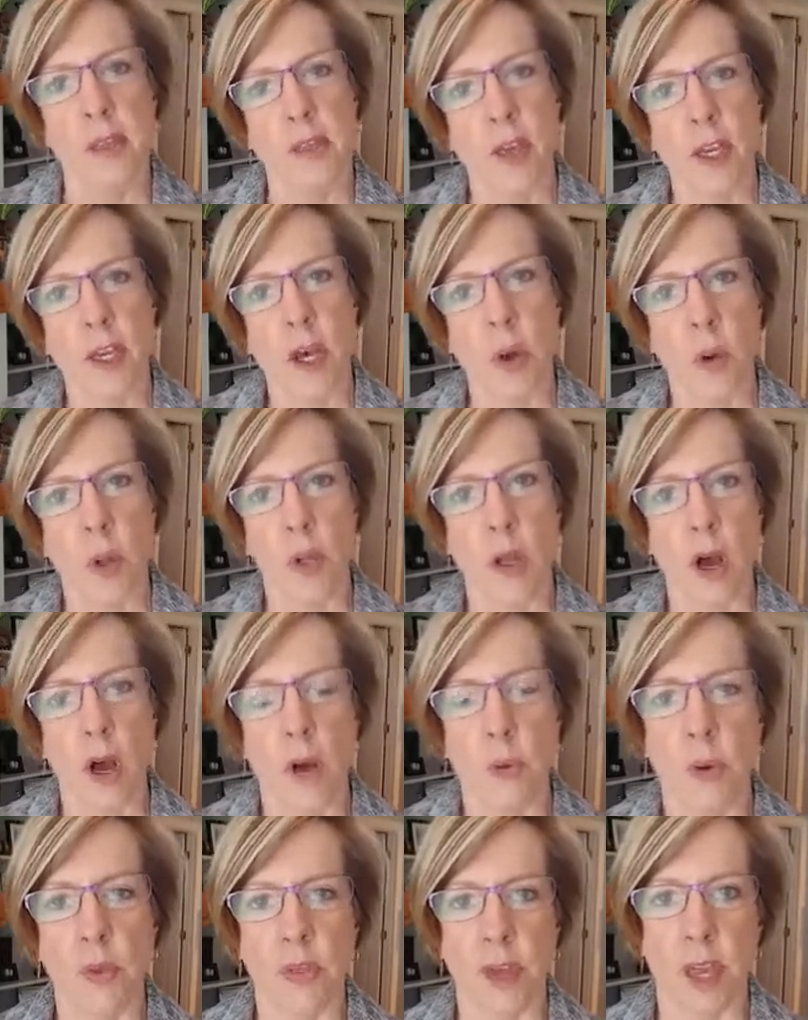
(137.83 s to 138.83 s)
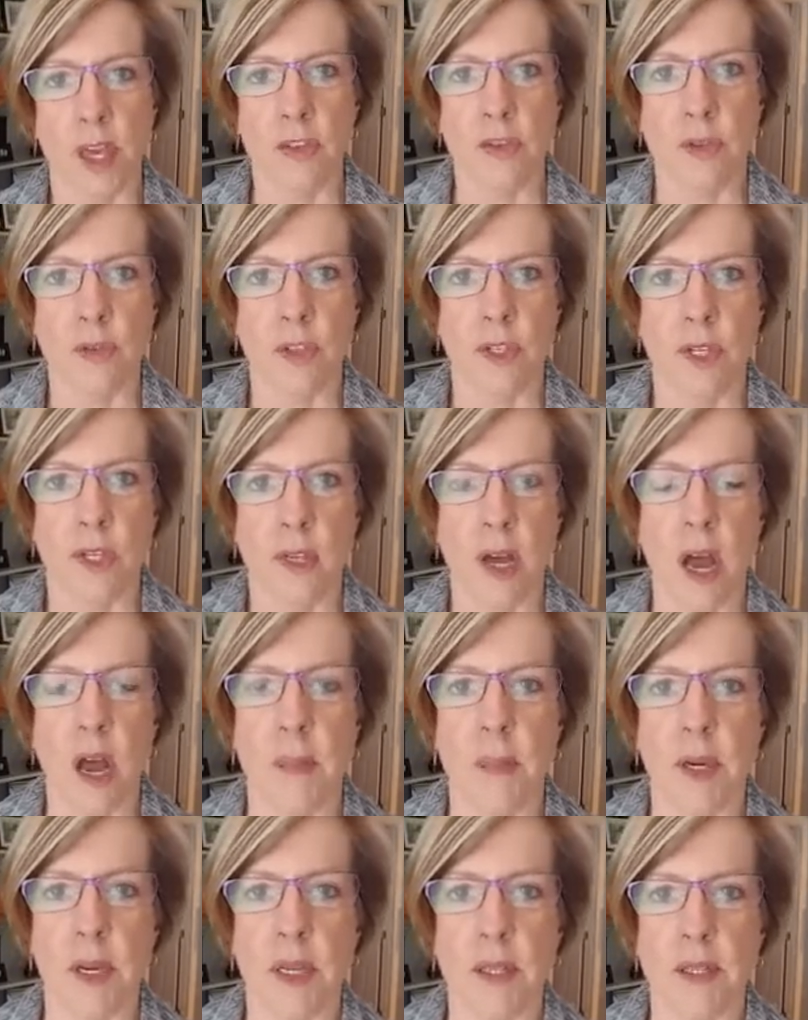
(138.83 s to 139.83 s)
that go along with estrogen
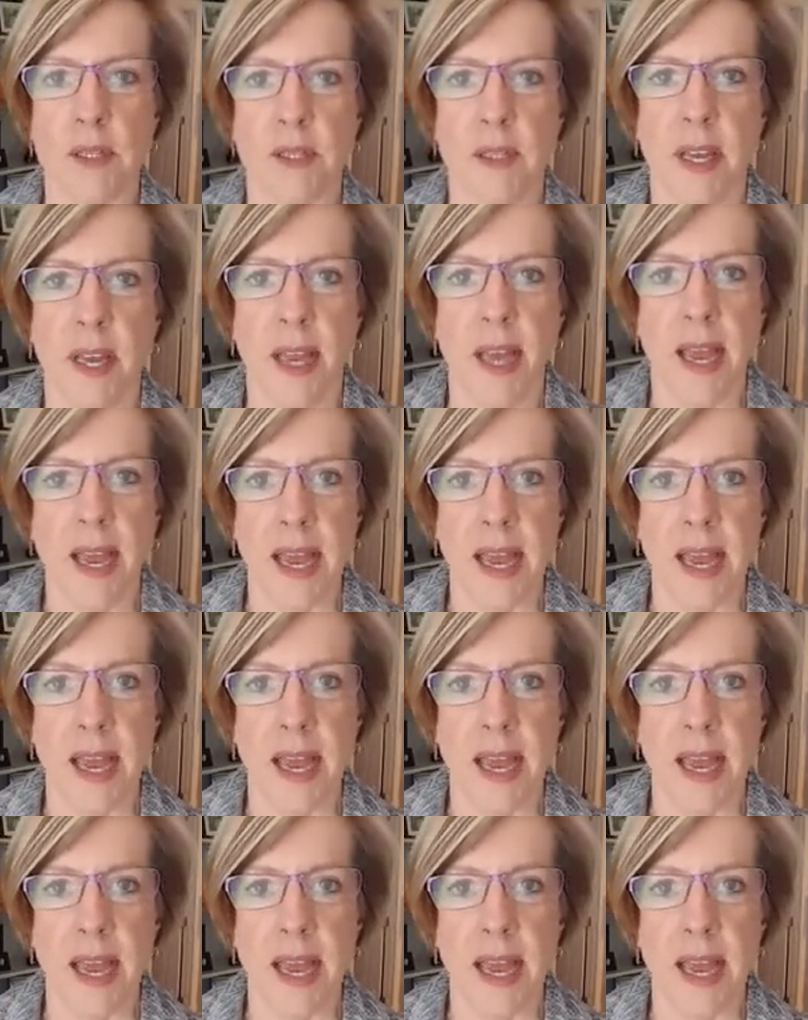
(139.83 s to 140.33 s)
dominance.